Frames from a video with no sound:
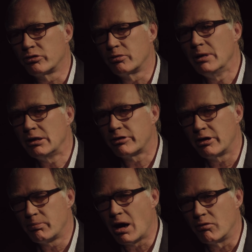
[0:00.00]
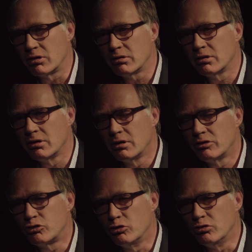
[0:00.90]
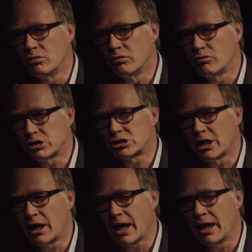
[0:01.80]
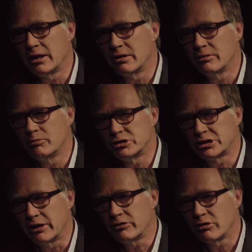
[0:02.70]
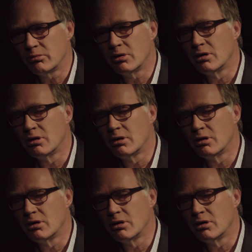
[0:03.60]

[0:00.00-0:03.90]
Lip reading: military power to Russia and Byzantium,